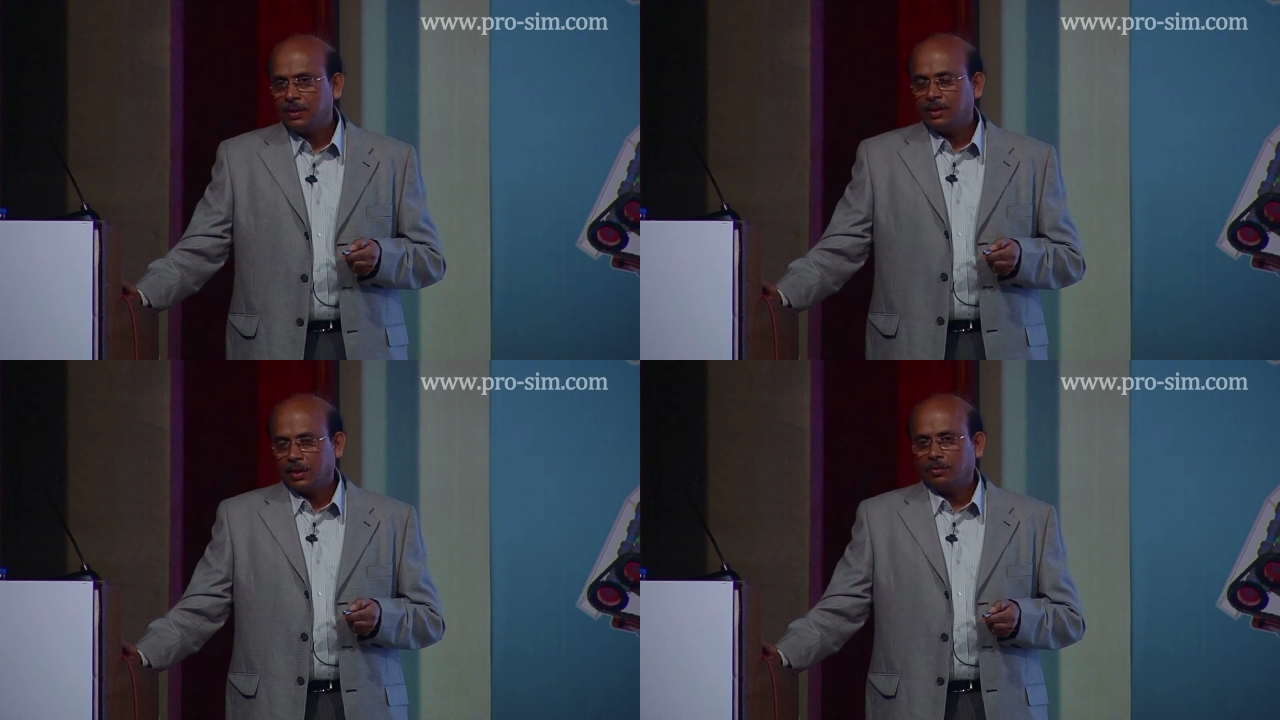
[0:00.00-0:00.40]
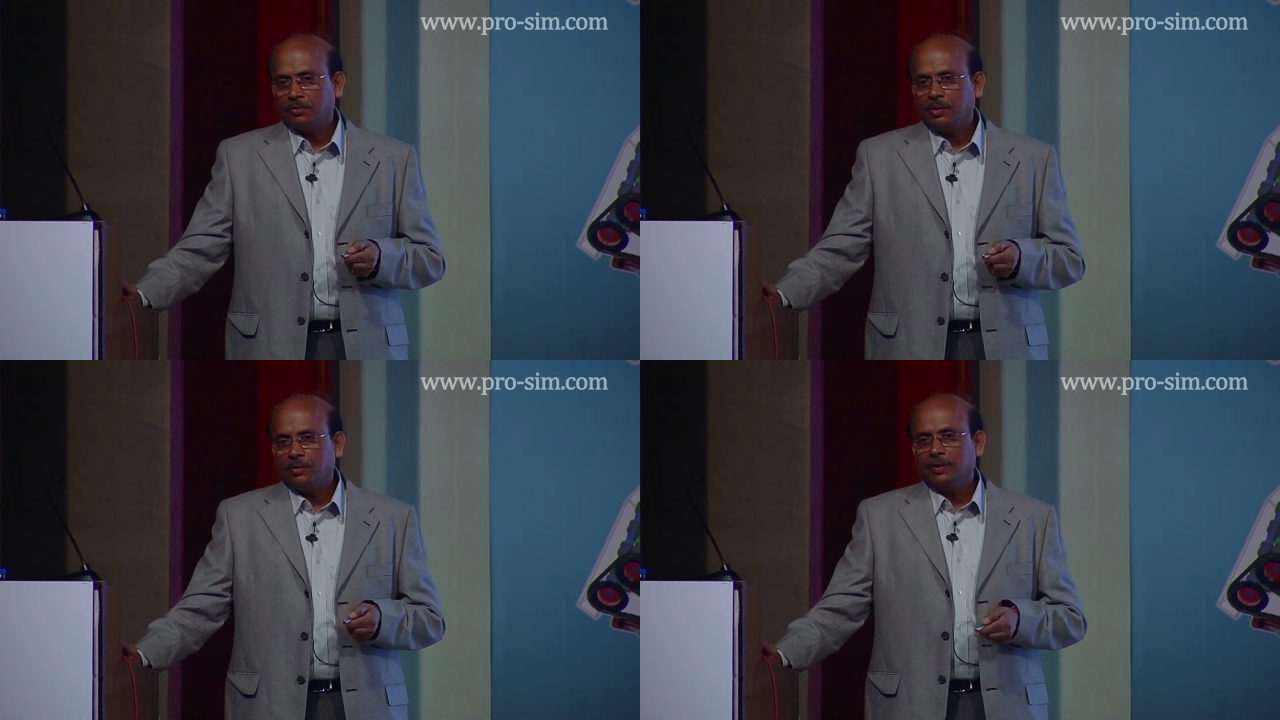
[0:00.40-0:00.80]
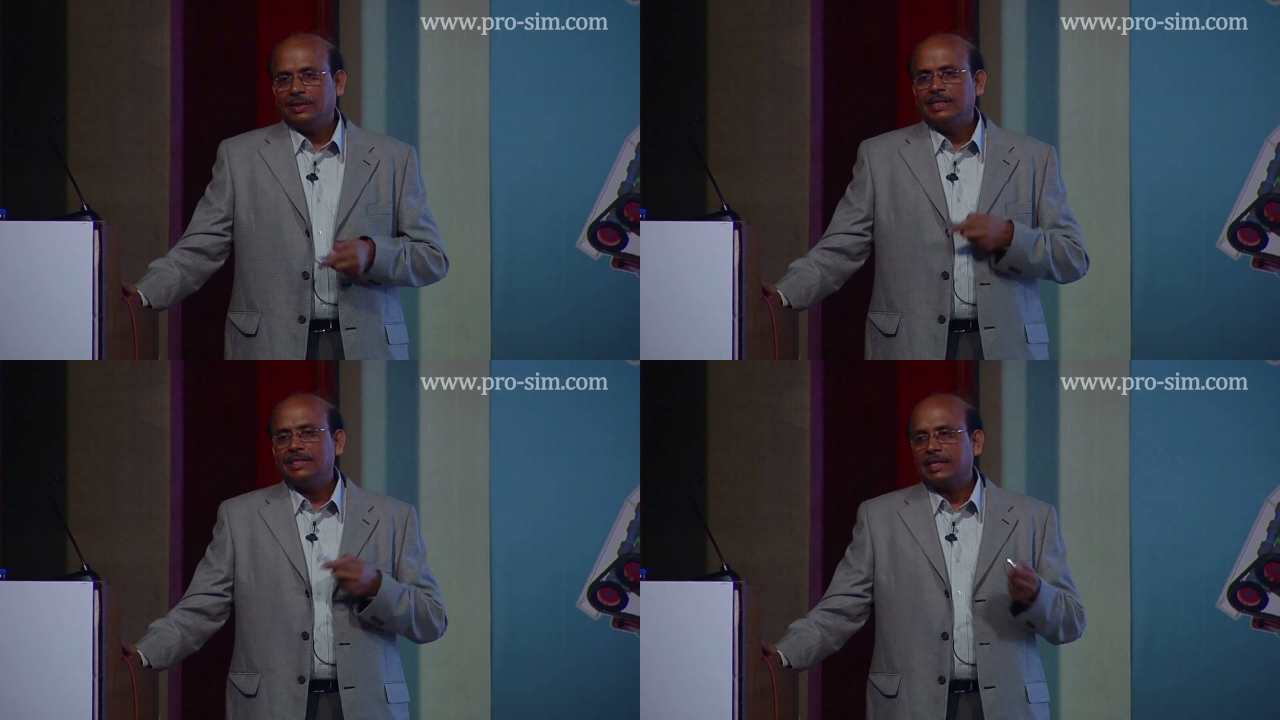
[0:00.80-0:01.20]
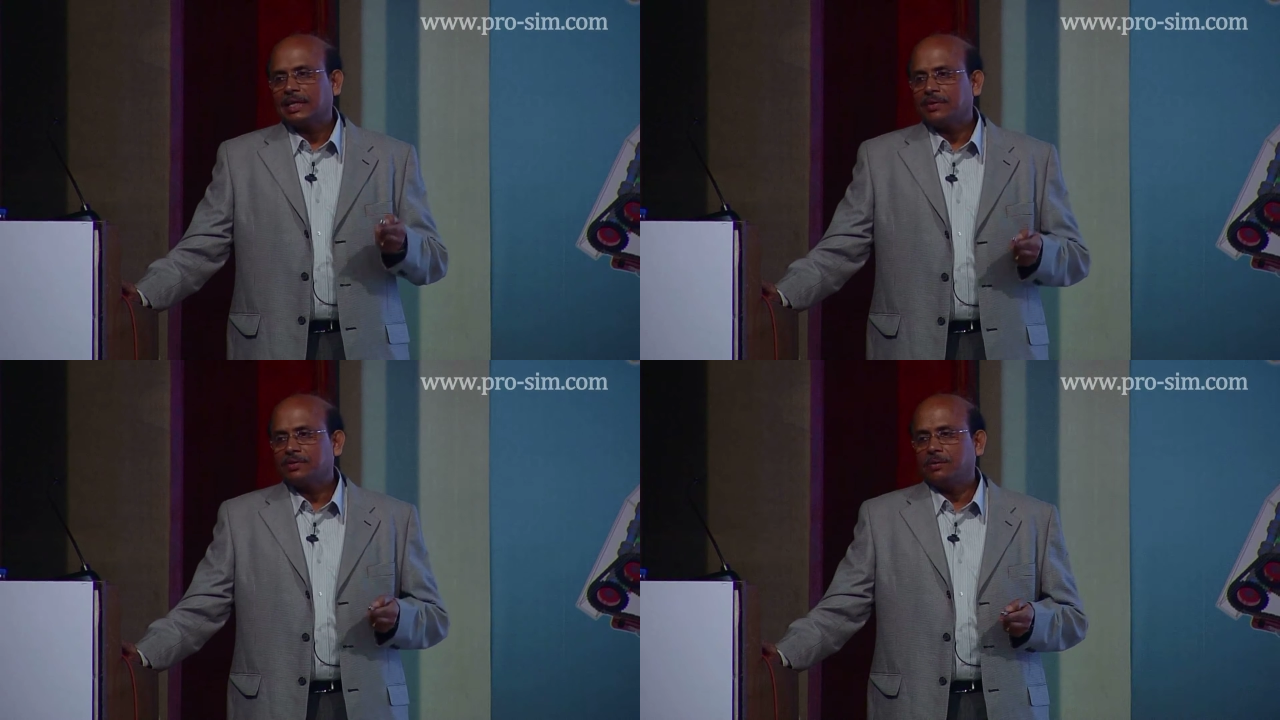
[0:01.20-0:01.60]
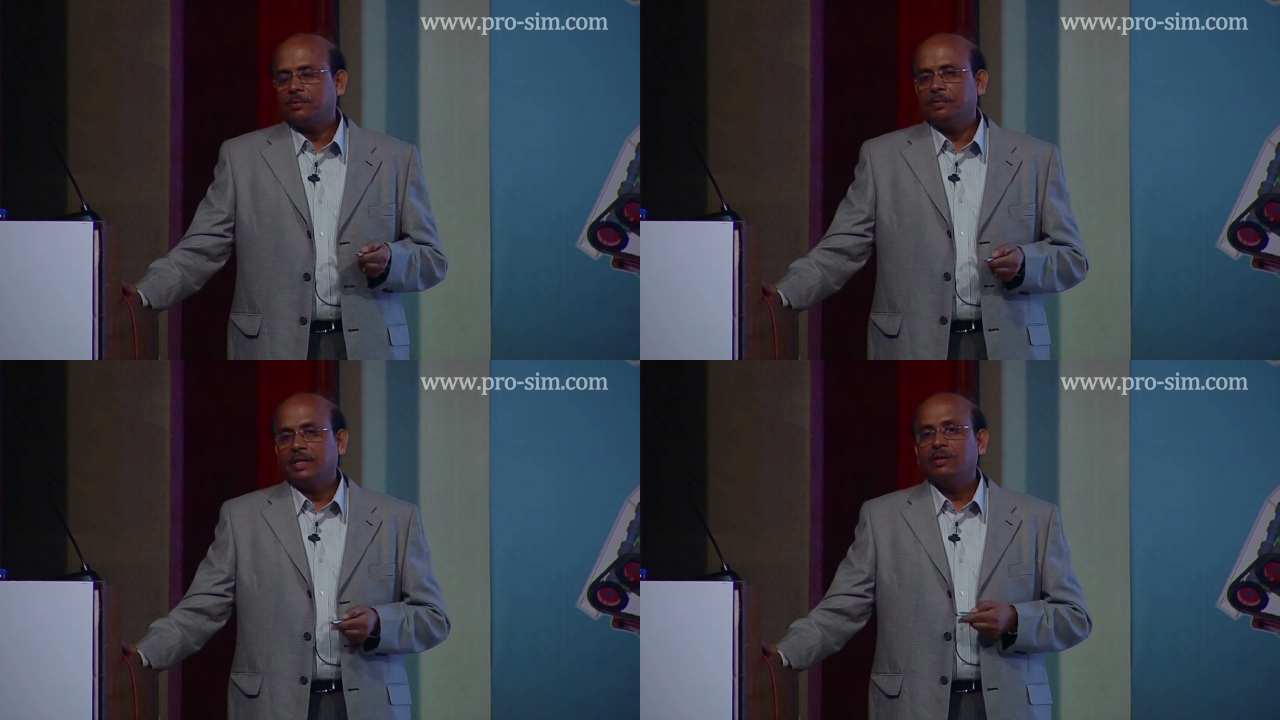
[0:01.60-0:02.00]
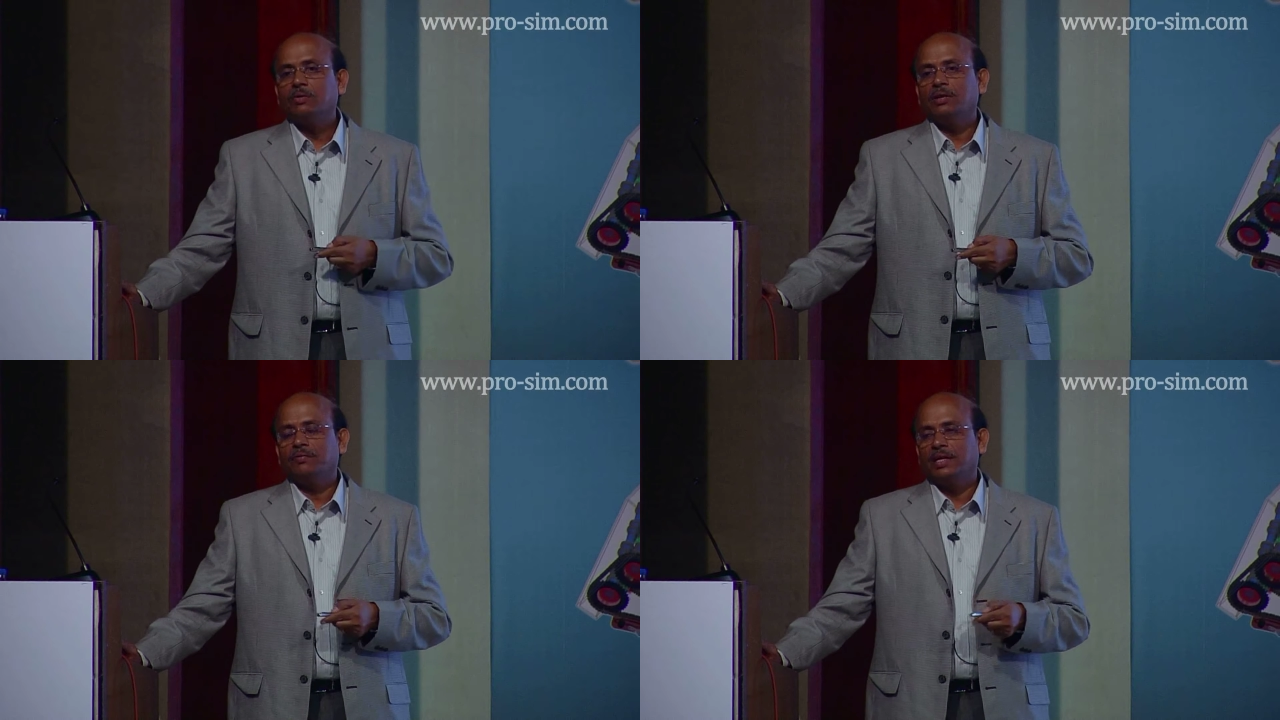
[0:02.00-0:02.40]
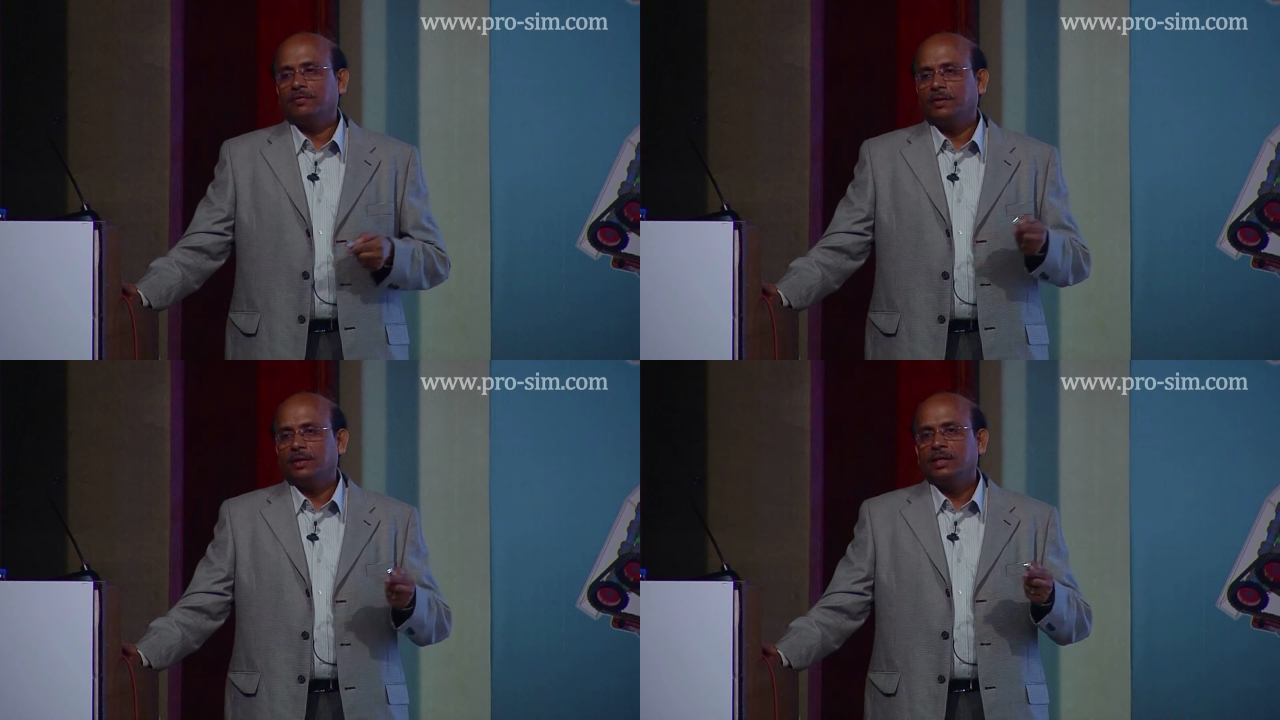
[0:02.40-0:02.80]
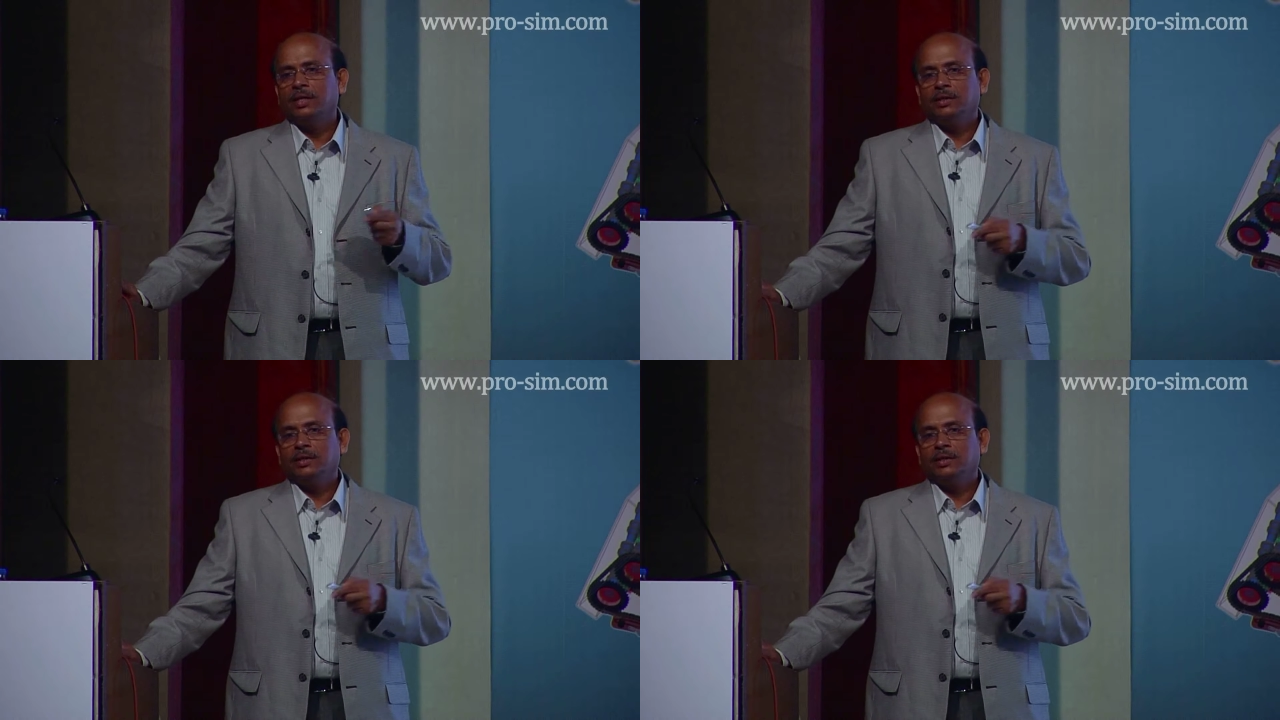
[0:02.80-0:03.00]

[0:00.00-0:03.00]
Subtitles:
Now, when these aircrafts have to be requalified for